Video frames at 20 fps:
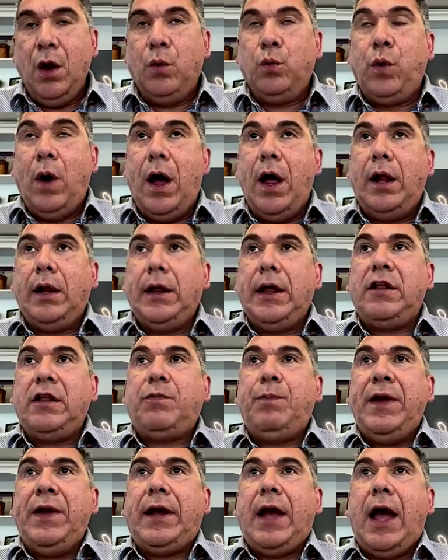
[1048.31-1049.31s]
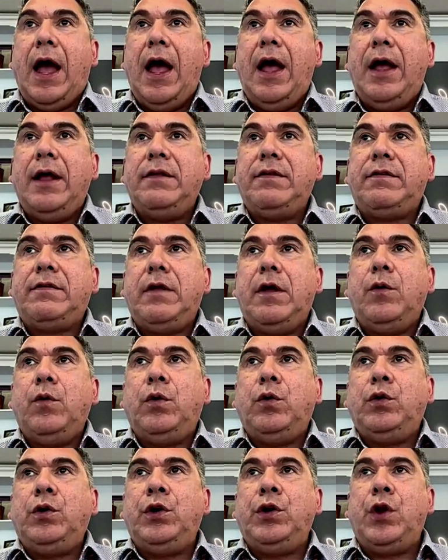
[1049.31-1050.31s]
Well, it's because,
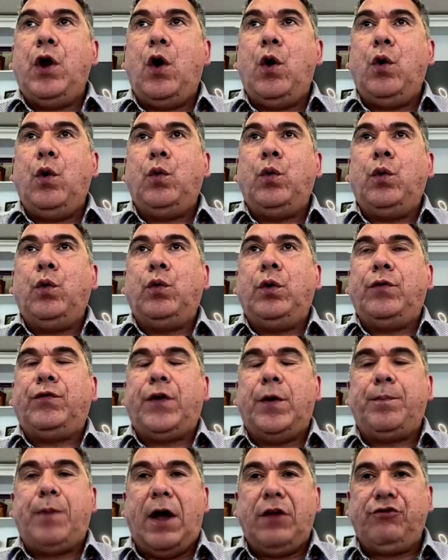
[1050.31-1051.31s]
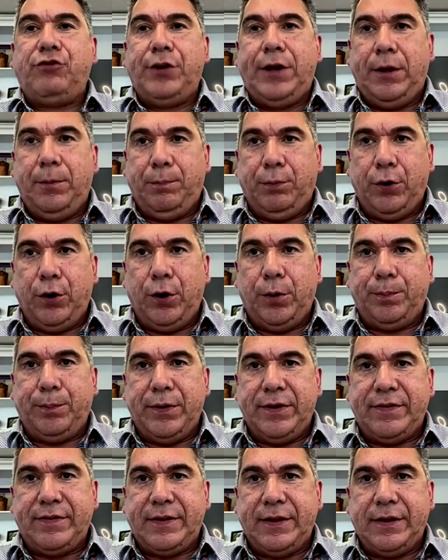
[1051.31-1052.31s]
you know, for budgeting
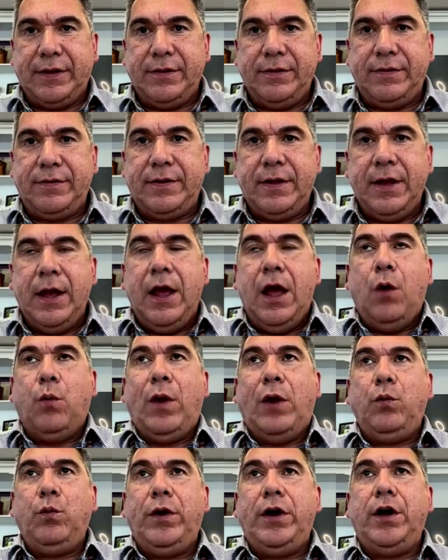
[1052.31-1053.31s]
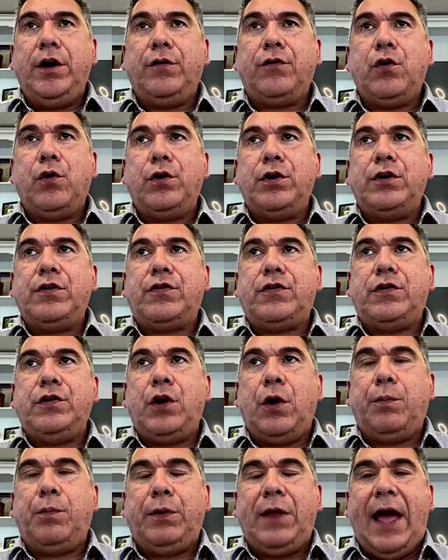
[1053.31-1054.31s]
purposes, when we're, of course, you know,
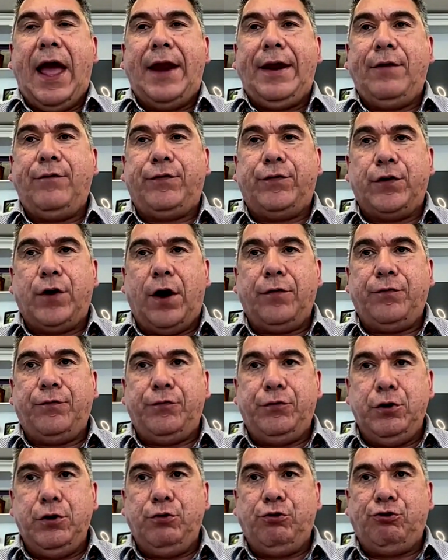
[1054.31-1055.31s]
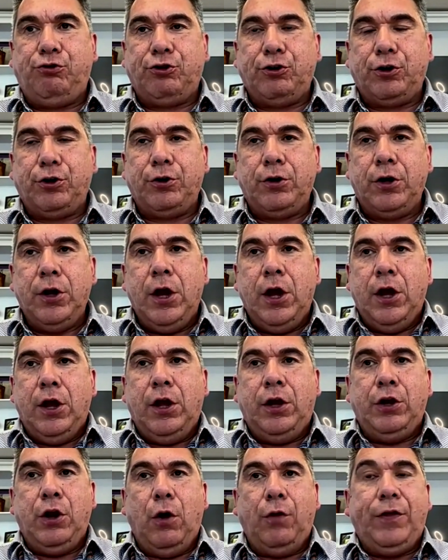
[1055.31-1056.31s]
planning for our future,
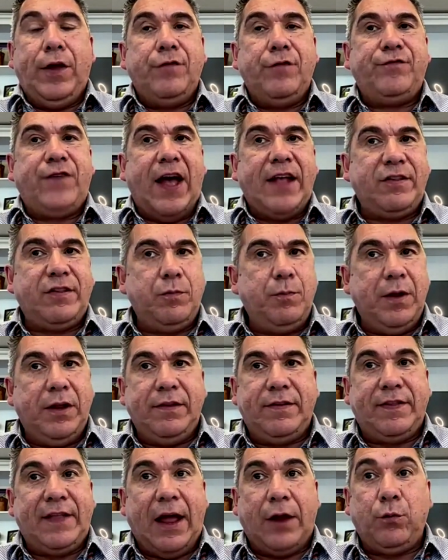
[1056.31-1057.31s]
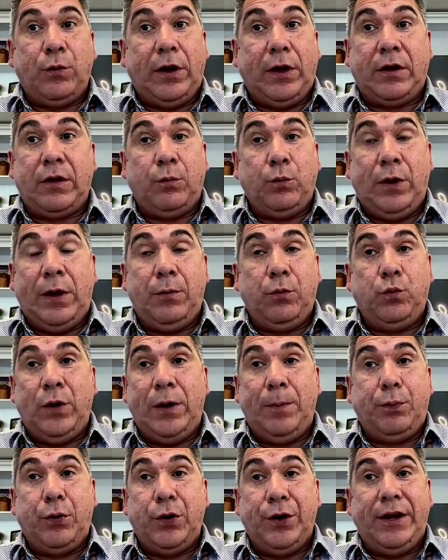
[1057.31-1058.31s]
you know, the investments that we
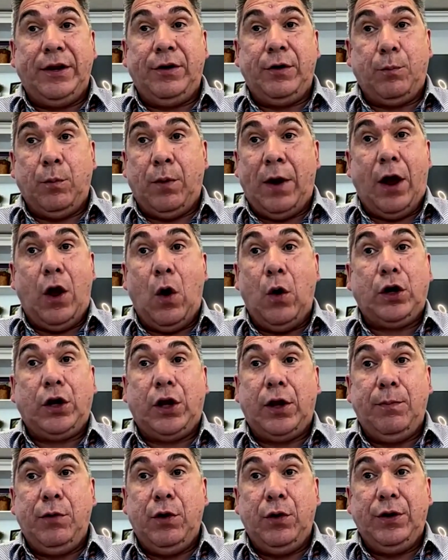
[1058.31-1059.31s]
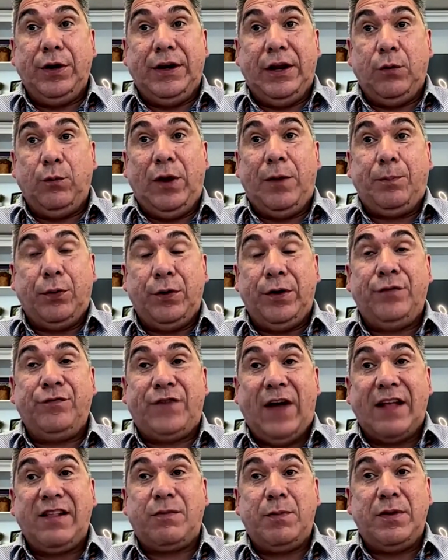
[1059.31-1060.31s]
put in my own community, we put
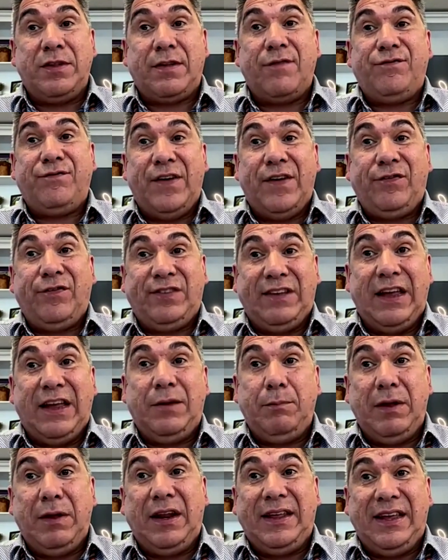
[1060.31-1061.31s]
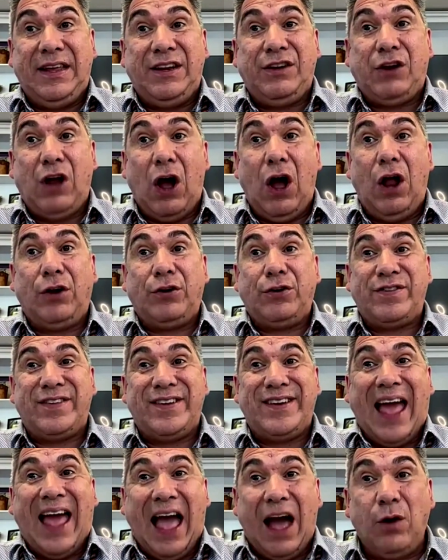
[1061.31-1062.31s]
investments of $15 million
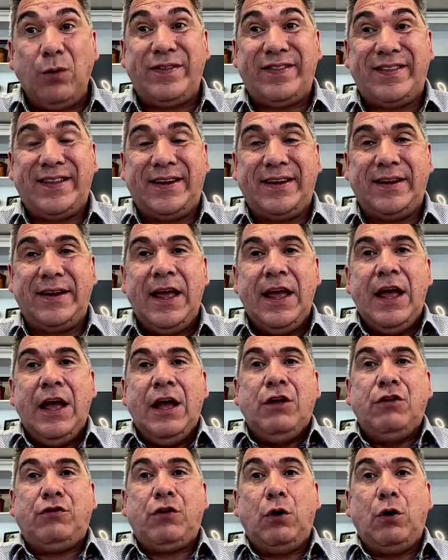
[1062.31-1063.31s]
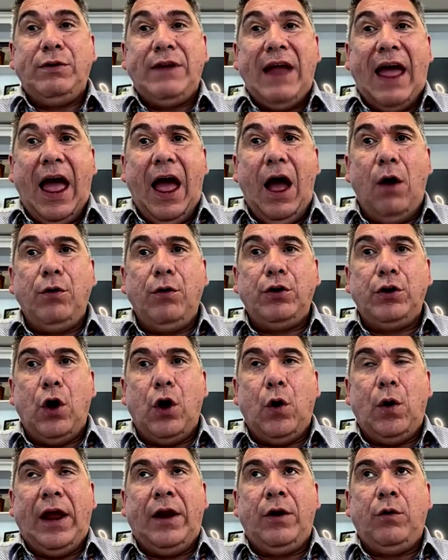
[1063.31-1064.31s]
in housing. So now, you
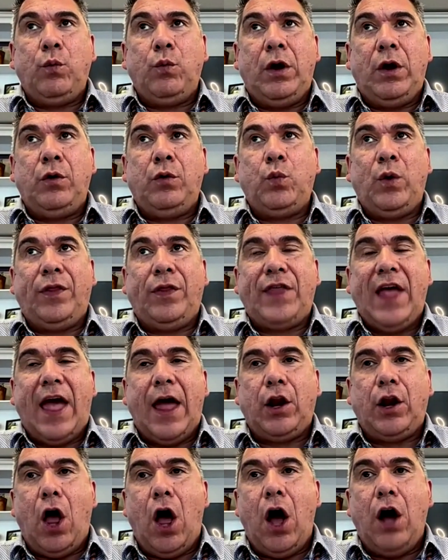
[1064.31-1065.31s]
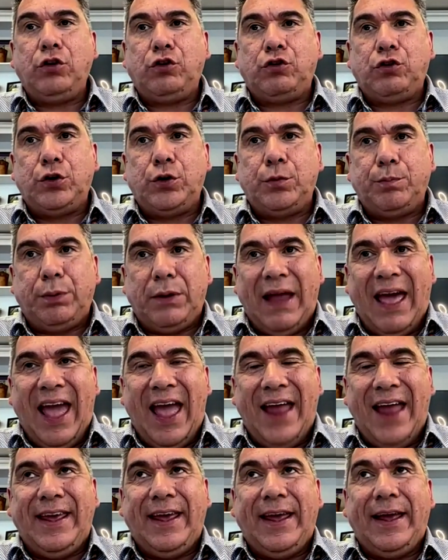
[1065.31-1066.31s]
know, and with that long-term
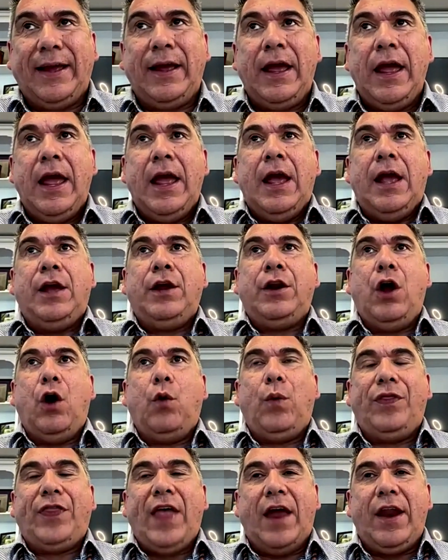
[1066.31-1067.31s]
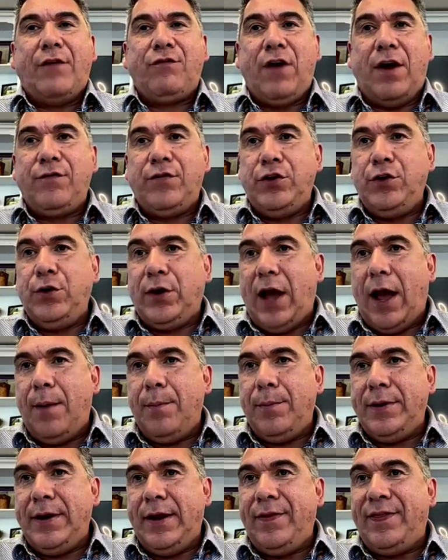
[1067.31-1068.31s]
planning, you know, with that revenue
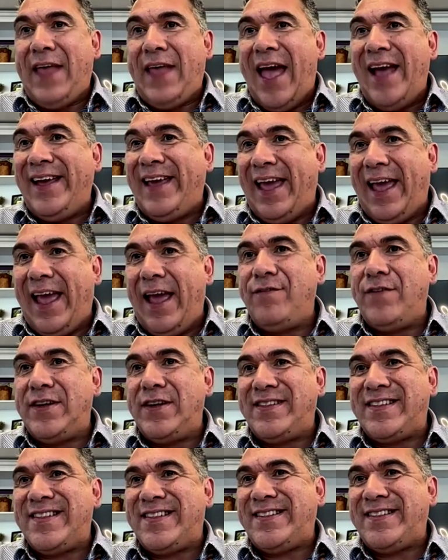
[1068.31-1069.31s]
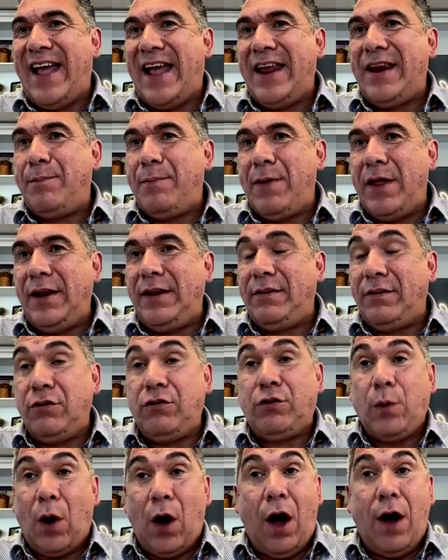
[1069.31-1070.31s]
coming in, that gave us sustainability
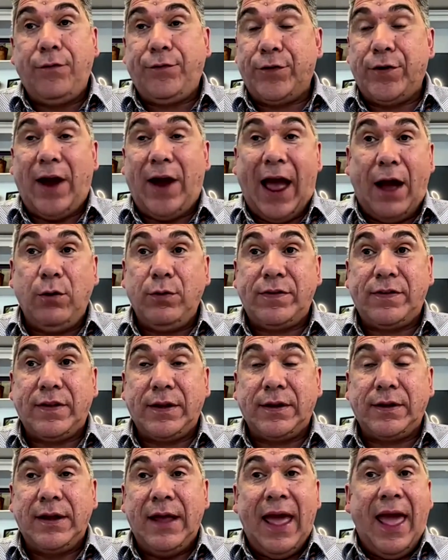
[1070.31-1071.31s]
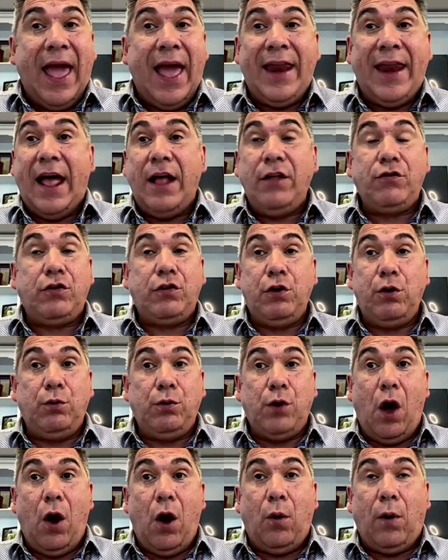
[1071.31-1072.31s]
to offer housing. And as you
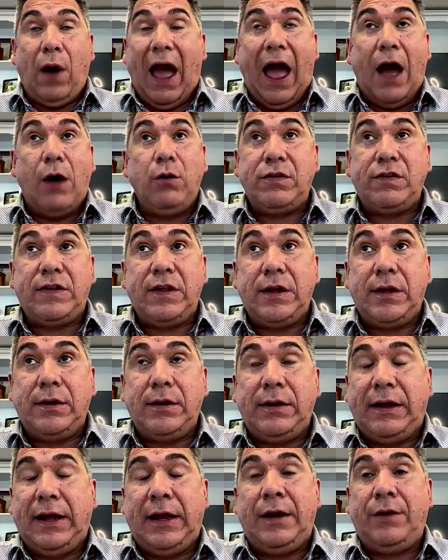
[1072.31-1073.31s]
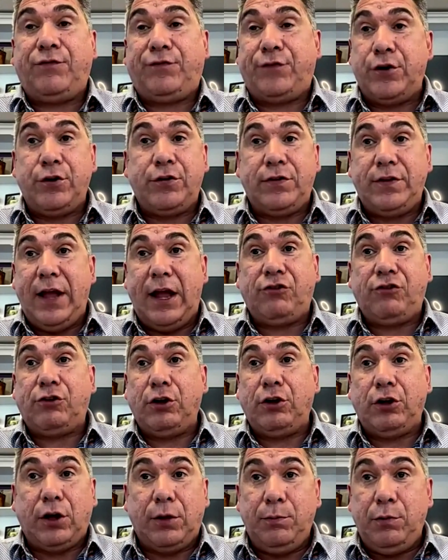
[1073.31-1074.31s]
know, housing in First
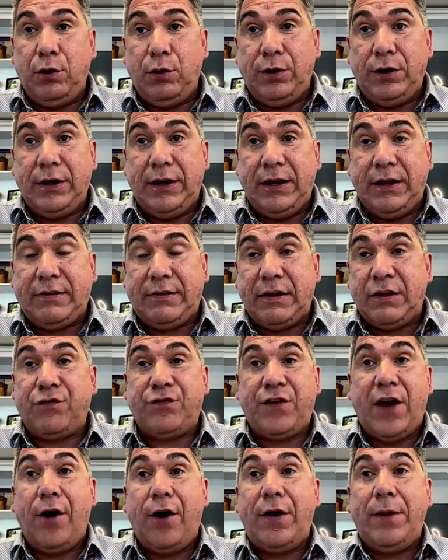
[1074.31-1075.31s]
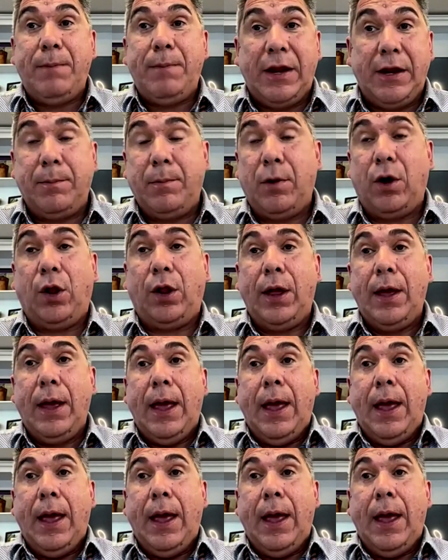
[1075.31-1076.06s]
Nation communities is very minimal.